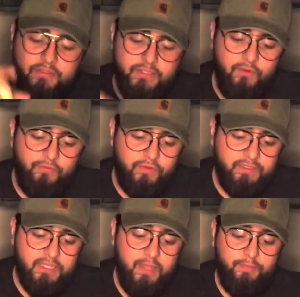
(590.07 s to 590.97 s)
So for
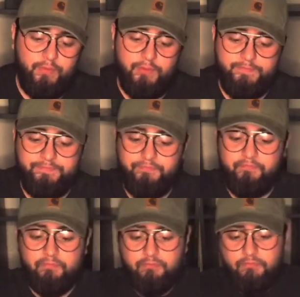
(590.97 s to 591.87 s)
example,
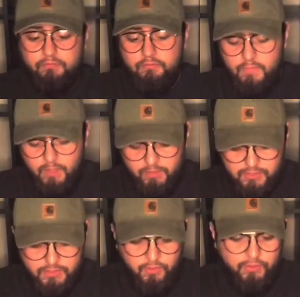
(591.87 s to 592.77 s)
I'm going to
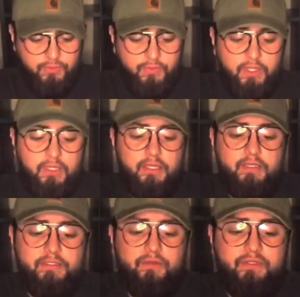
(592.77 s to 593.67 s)
show you.
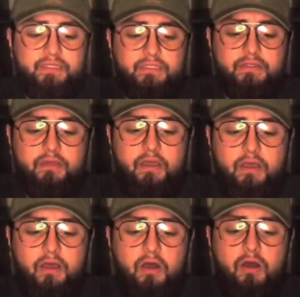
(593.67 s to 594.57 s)
So this is
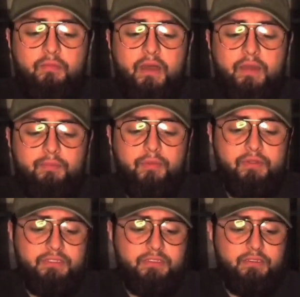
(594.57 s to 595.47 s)
all my
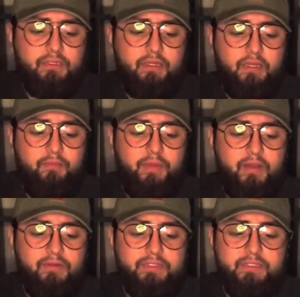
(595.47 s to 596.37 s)
bullets in
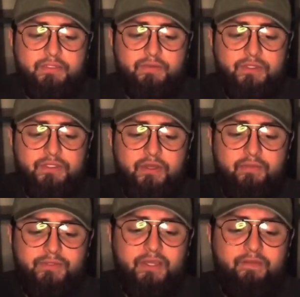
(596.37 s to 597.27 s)
comparison to each other.
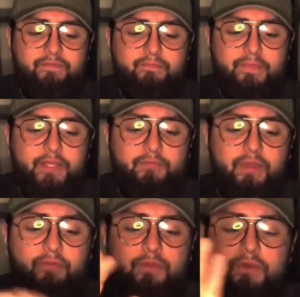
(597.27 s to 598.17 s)
I'm trying to get
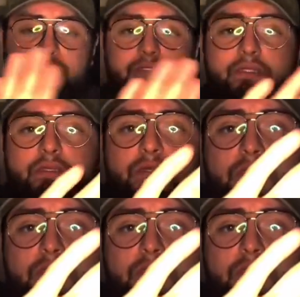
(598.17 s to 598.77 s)
away where you can see.